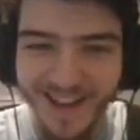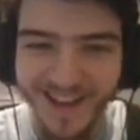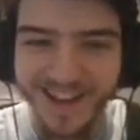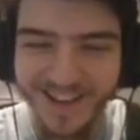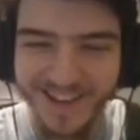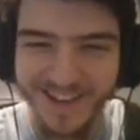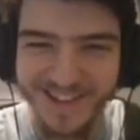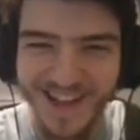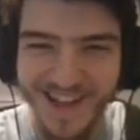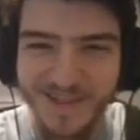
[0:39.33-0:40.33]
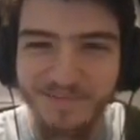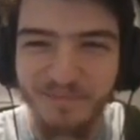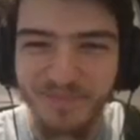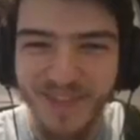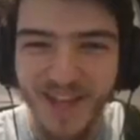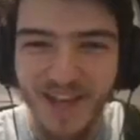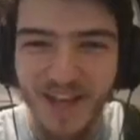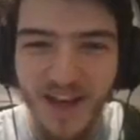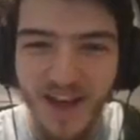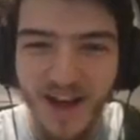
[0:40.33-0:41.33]
in this game.
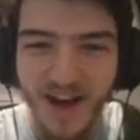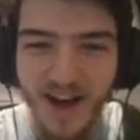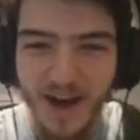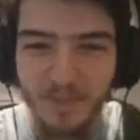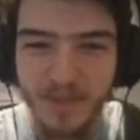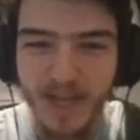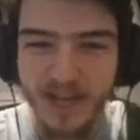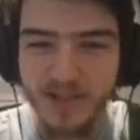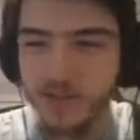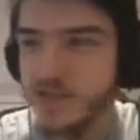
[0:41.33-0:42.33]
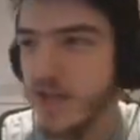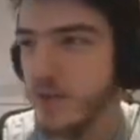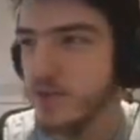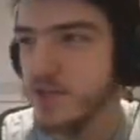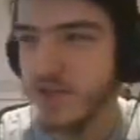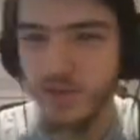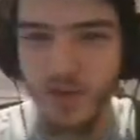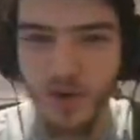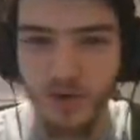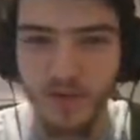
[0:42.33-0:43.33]
Um, but yeah, so today we're just gonna
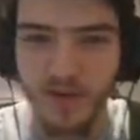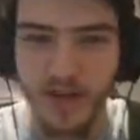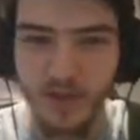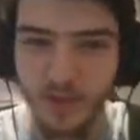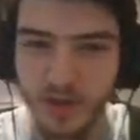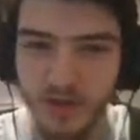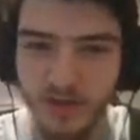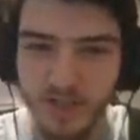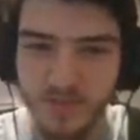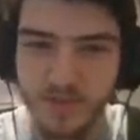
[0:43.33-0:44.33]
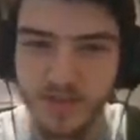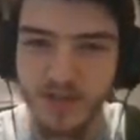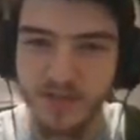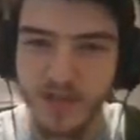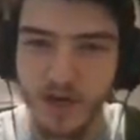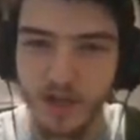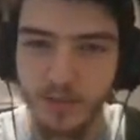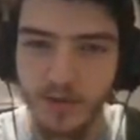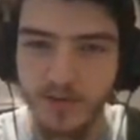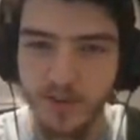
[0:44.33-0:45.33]
walk around the Nether. We're gonna collect some stuff and talk
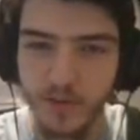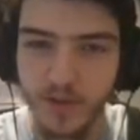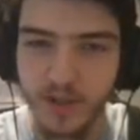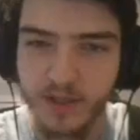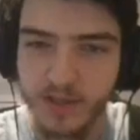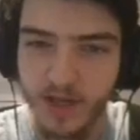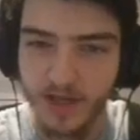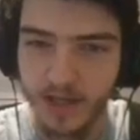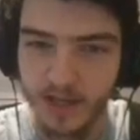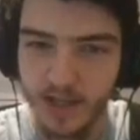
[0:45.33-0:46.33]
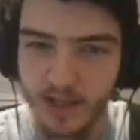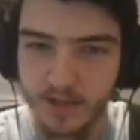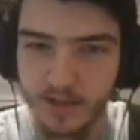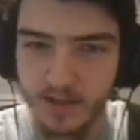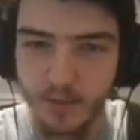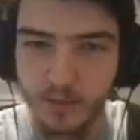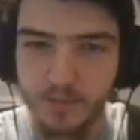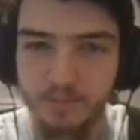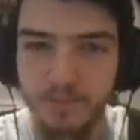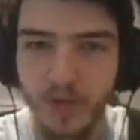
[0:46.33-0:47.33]
about a few things, yada yada yada. You know,
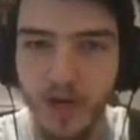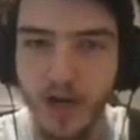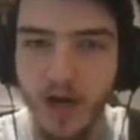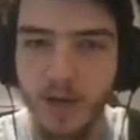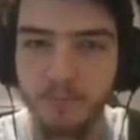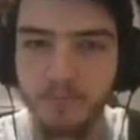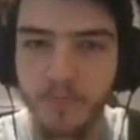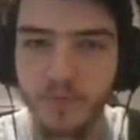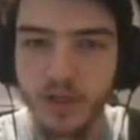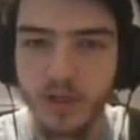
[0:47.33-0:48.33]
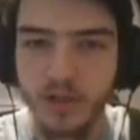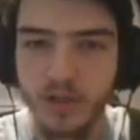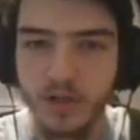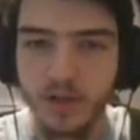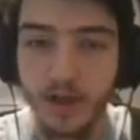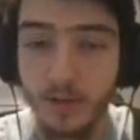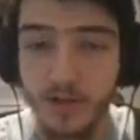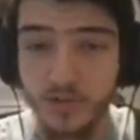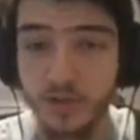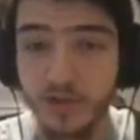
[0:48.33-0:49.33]
um, I'm
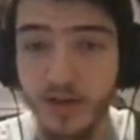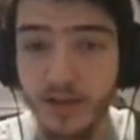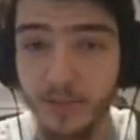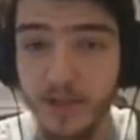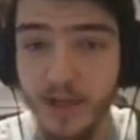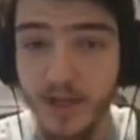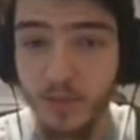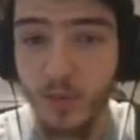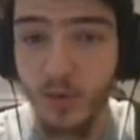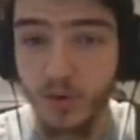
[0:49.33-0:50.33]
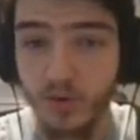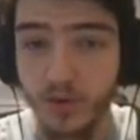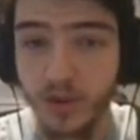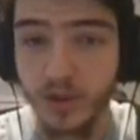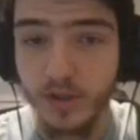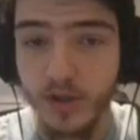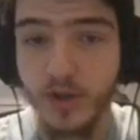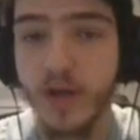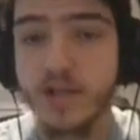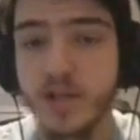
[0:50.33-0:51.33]
actually really glad that my Nether portal.
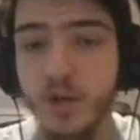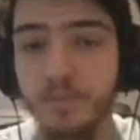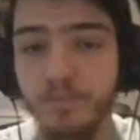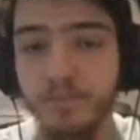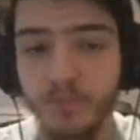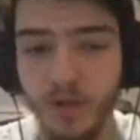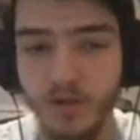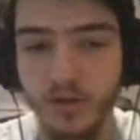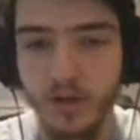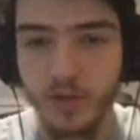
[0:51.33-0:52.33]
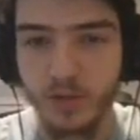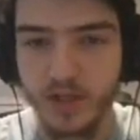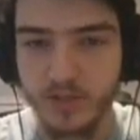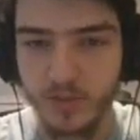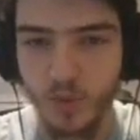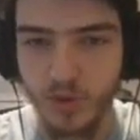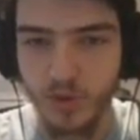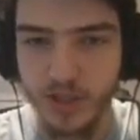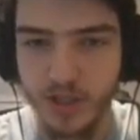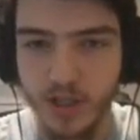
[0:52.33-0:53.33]
Okay, so I do want to get some
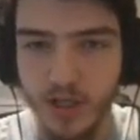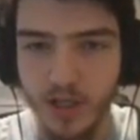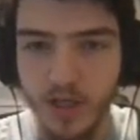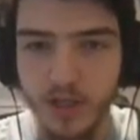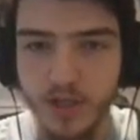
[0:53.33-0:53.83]
quartz. So